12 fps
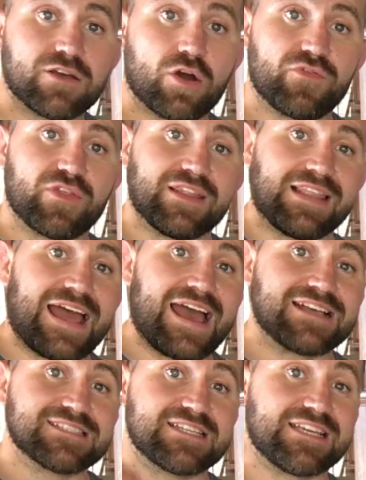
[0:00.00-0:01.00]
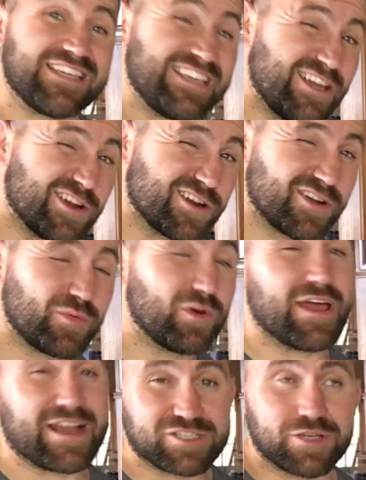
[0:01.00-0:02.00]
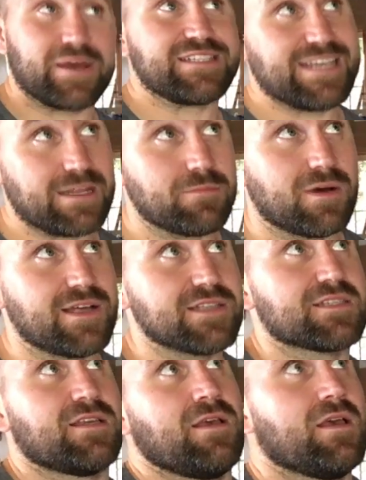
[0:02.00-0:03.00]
over the last year. Well, actually about 10 months.